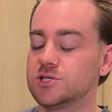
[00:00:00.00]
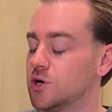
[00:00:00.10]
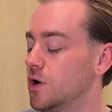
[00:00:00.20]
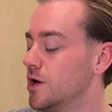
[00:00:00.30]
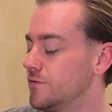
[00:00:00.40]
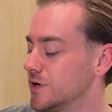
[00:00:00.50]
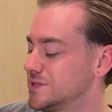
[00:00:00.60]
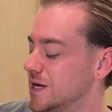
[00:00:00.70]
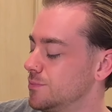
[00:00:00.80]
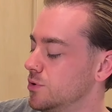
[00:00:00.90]
So for
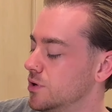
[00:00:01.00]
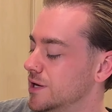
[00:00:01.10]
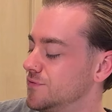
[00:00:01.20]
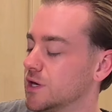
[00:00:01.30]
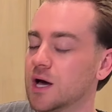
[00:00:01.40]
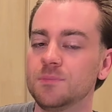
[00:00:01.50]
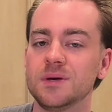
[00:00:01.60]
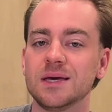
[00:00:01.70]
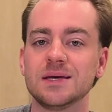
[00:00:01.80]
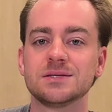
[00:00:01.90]
example, if the
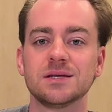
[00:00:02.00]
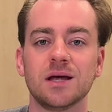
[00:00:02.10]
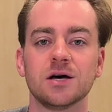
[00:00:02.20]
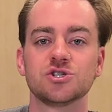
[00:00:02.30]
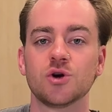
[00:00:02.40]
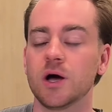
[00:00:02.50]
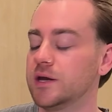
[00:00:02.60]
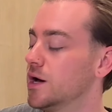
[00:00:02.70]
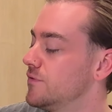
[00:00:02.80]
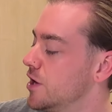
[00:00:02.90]
cupping is not strong
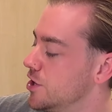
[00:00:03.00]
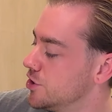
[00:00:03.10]
enough,